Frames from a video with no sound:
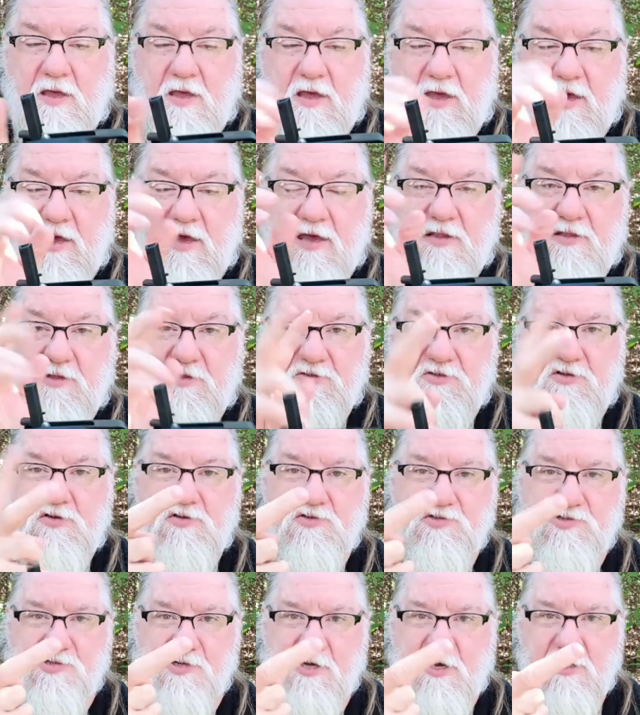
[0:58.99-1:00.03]
And the two
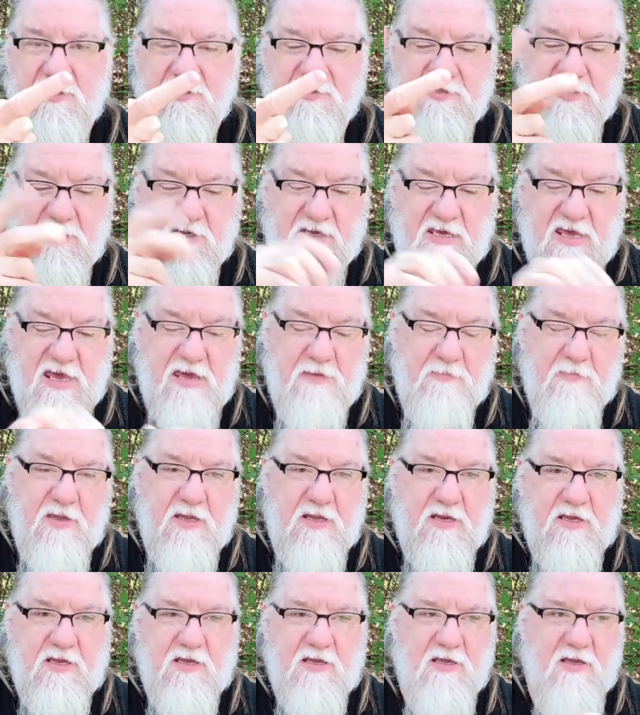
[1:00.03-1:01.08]
straws that came in
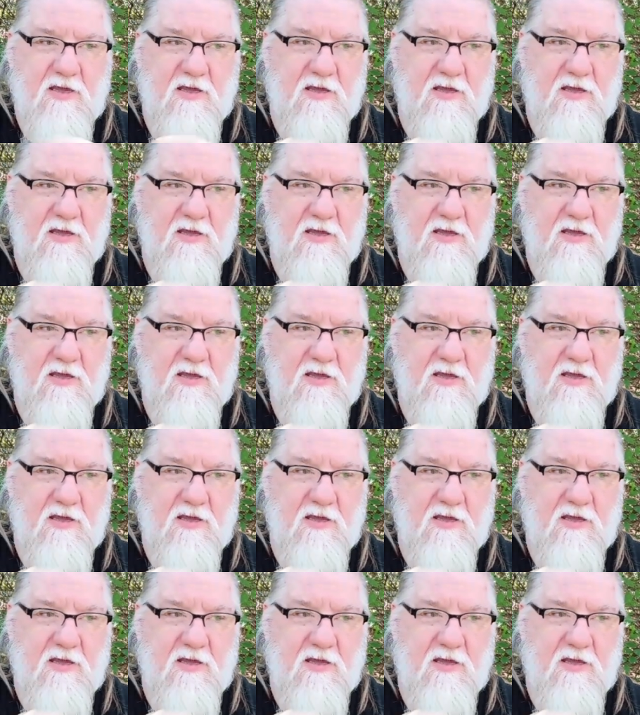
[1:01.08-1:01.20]
it